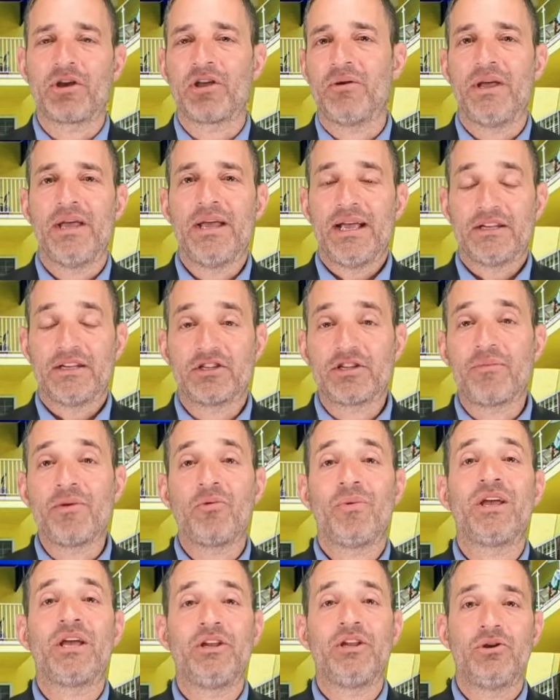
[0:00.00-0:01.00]
Is there
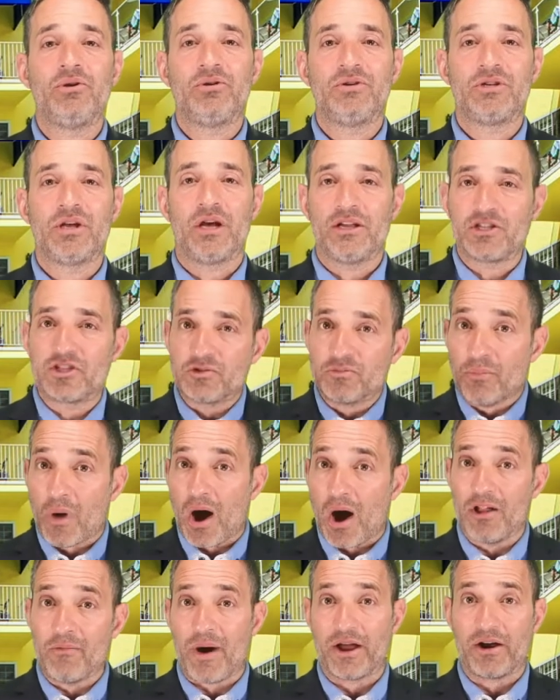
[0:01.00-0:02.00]
something we could use a
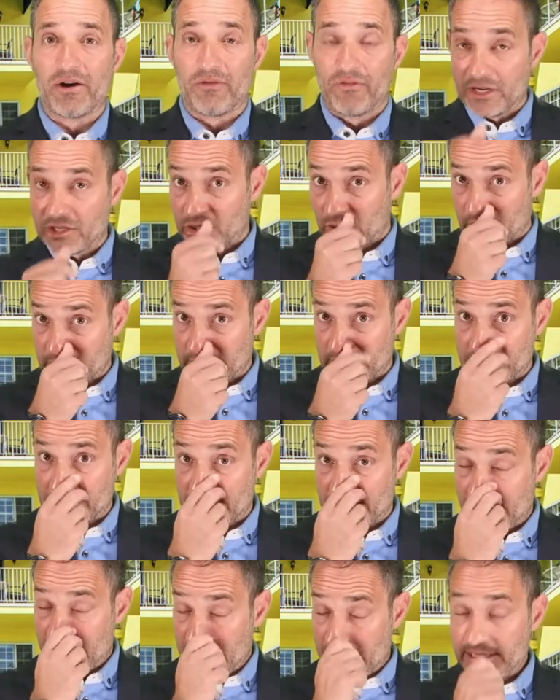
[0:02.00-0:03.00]
small amount of
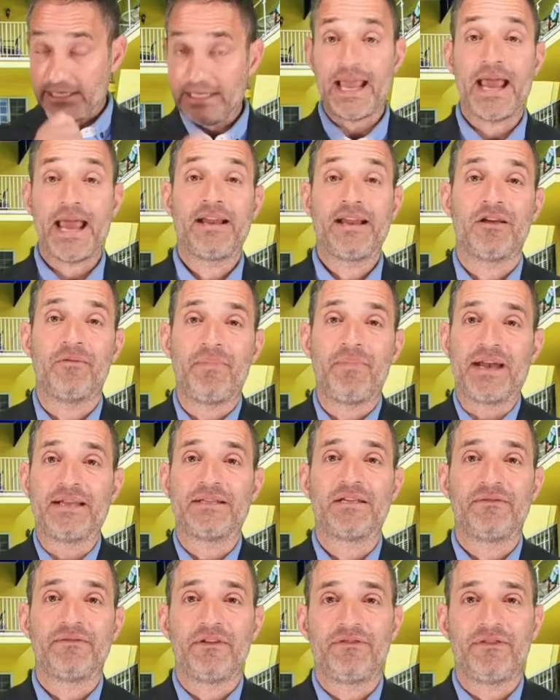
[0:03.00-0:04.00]
resources to gain
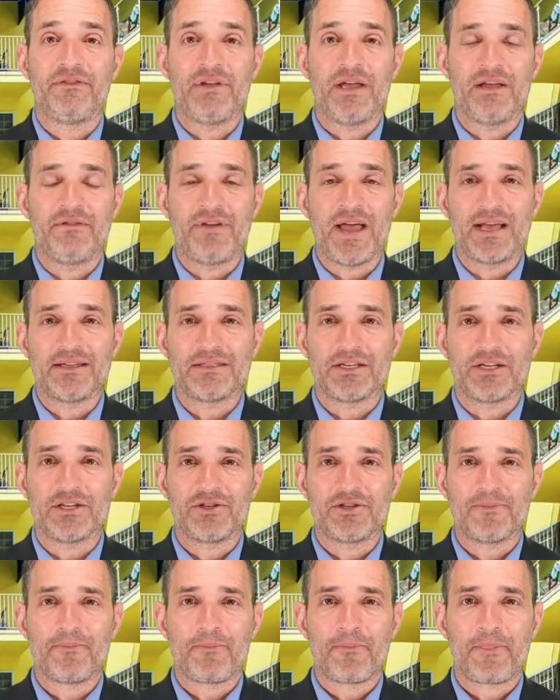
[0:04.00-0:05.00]
competitive
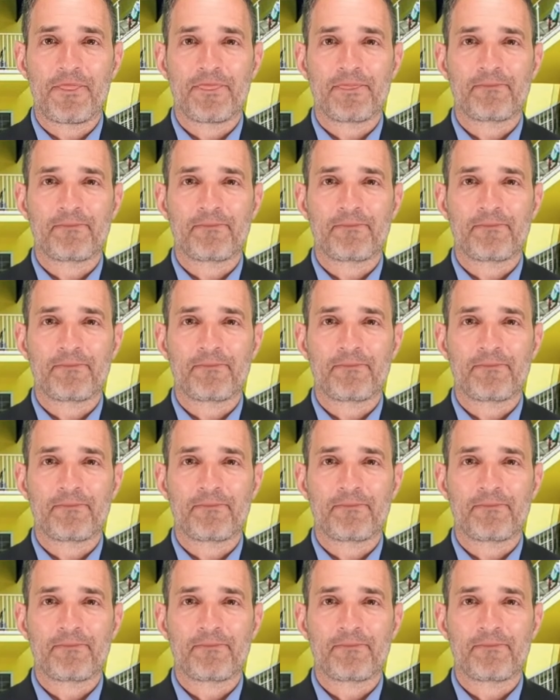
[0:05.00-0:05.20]
advantage?